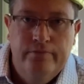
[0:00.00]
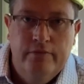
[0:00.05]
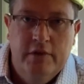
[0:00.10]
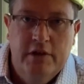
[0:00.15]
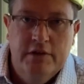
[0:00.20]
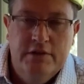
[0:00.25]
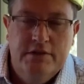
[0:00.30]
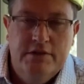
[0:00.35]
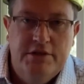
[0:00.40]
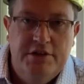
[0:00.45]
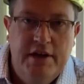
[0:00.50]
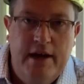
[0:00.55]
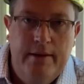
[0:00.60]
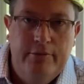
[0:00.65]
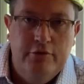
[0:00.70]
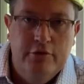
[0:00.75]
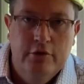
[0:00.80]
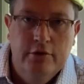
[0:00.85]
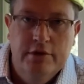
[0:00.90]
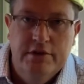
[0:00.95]
this
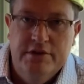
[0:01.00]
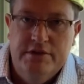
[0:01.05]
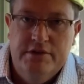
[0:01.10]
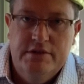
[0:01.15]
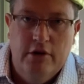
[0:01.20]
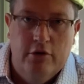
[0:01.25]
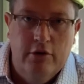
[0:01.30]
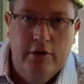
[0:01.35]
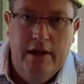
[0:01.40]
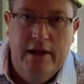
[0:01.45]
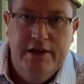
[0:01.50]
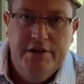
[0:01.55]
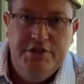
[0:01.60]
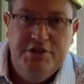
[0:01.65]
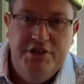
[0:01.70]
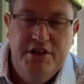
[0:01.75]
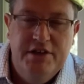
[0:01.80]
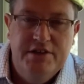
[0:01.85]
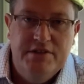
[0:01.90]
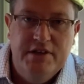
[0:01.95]
chapter is our
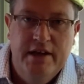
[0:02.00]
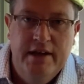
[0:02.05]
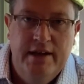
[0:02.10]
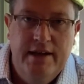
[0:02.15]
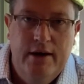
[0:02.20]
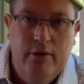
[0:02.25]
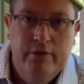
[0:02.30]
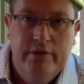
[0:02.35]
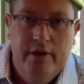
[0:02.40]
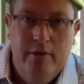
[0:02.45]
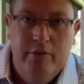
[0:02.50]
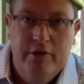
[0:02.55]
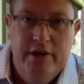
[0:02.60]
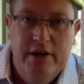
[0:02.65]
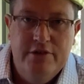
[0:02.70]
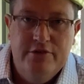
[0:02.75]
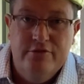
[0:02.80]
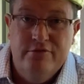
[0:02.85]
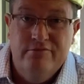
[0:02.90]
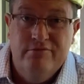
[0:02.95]
last chance to hang out with
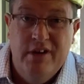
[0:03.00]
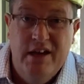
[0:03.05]
Nebuchadnezzar